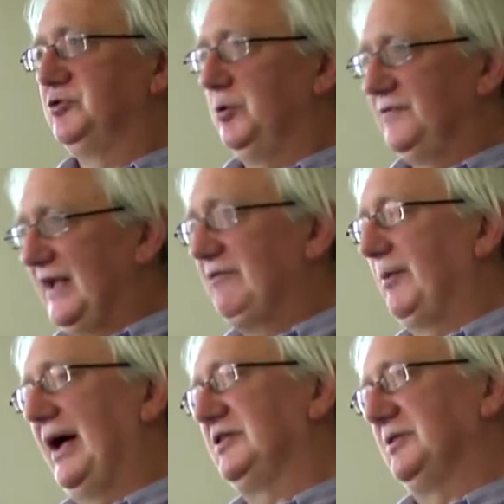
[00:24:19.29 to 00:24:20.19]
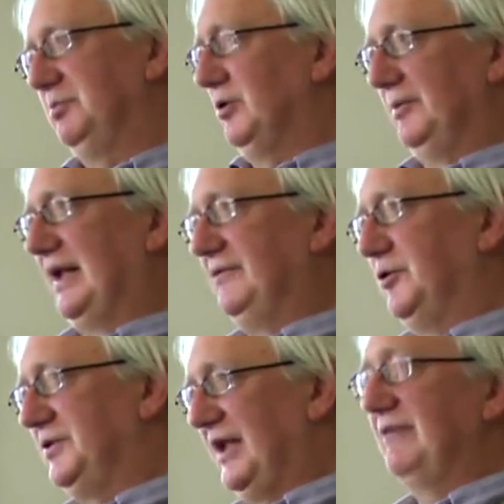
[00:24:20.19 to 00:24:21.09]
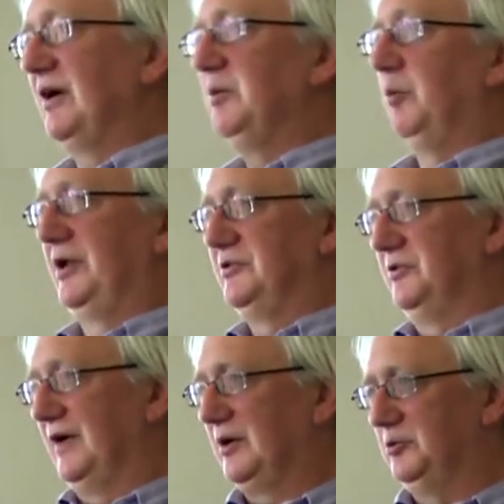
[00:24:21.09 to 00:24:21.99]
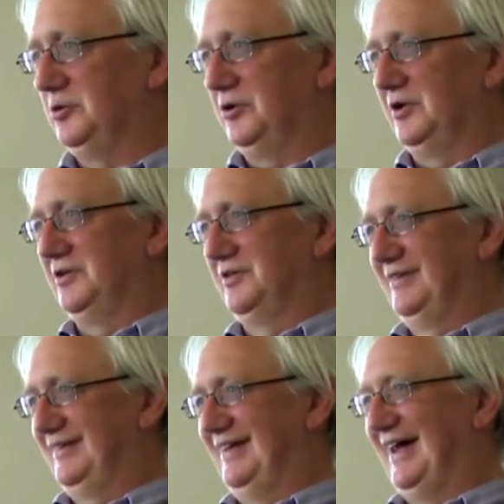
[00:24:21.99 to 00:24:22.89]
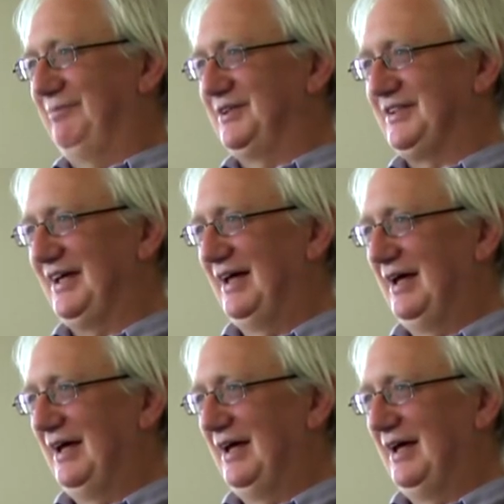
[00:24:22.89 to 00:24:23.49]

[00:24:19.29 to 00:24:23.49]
The two have never met, and Paul Manafort never went to the Ecuadorian embassy.